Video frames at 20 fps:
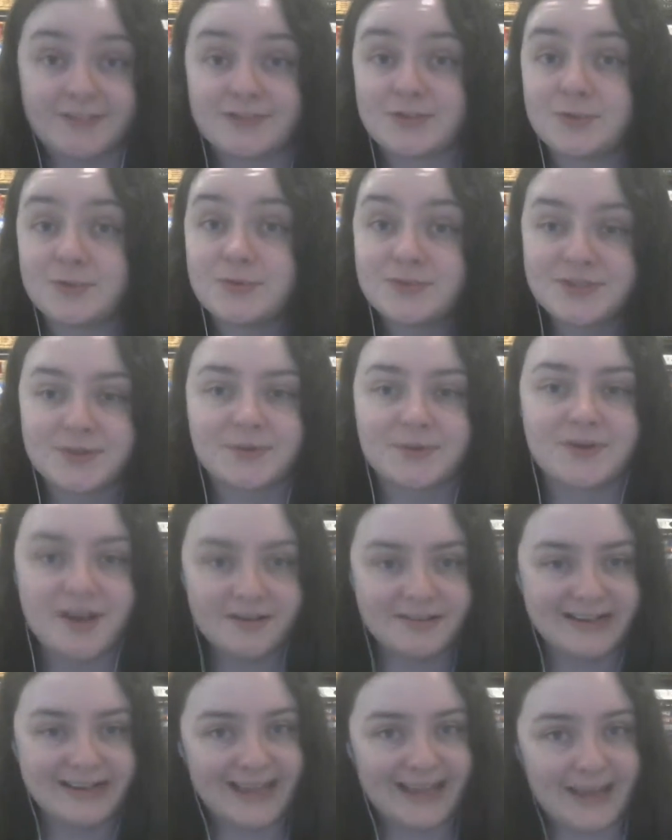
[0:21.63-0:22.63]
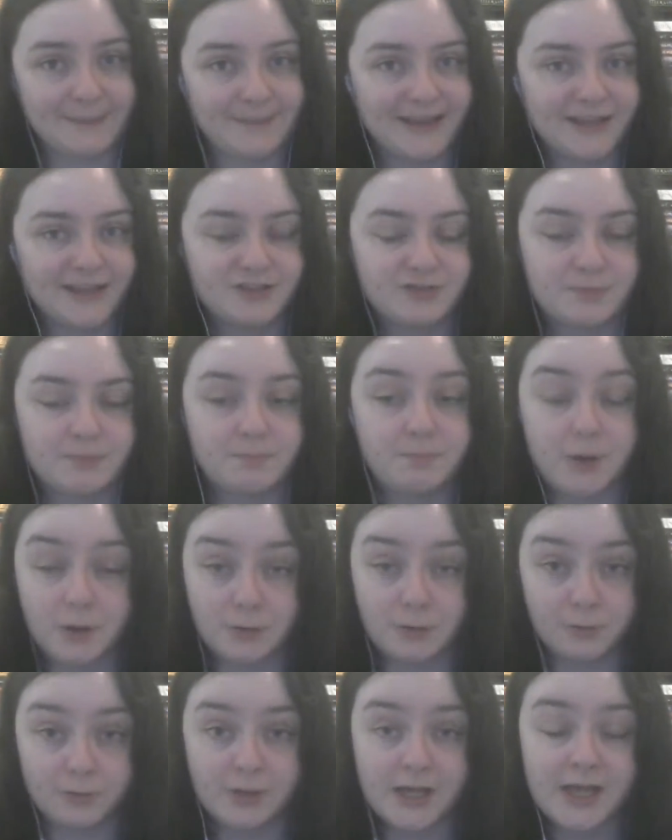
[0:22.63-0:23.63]
There is also currently a Patreon
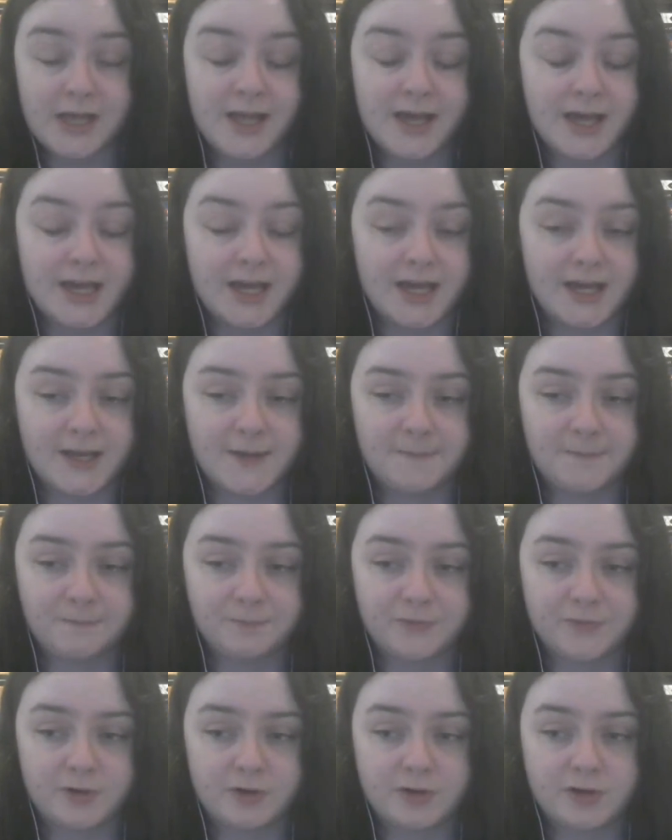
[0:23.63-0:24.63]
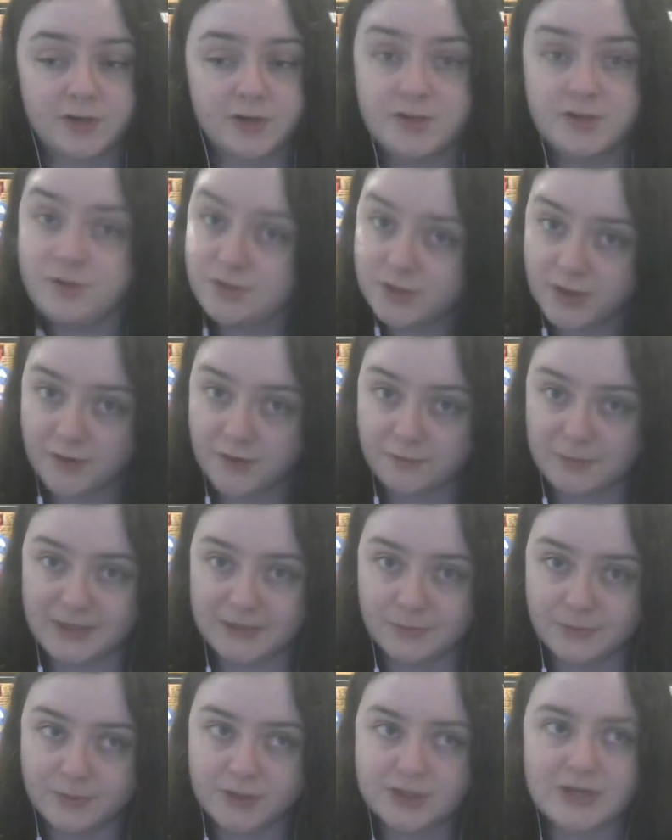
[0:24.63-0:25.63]
poll um, on a new show for
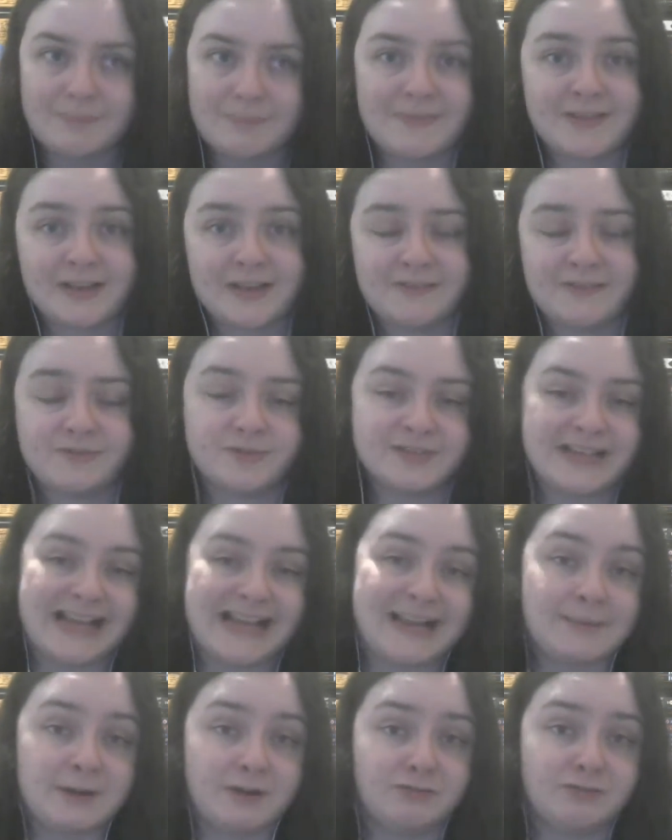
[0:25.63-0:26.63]
me to watch, Motherland Fort Salem.